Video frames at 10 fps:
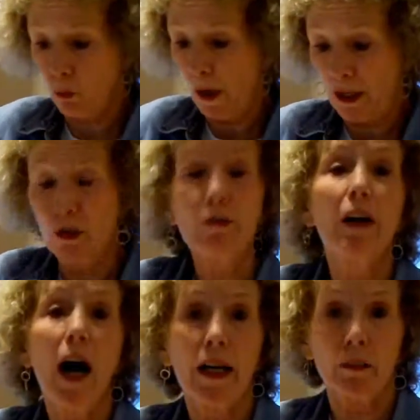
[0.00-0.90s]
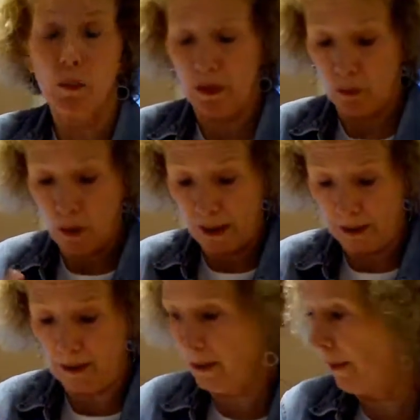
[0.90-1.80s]
what you've got with
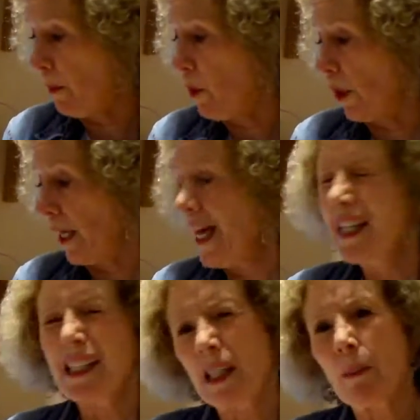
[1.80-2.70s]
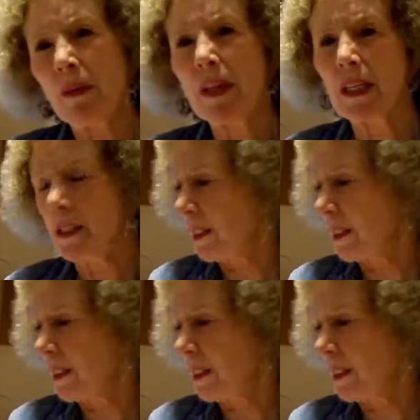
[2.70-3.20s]
what is in the book. Some of the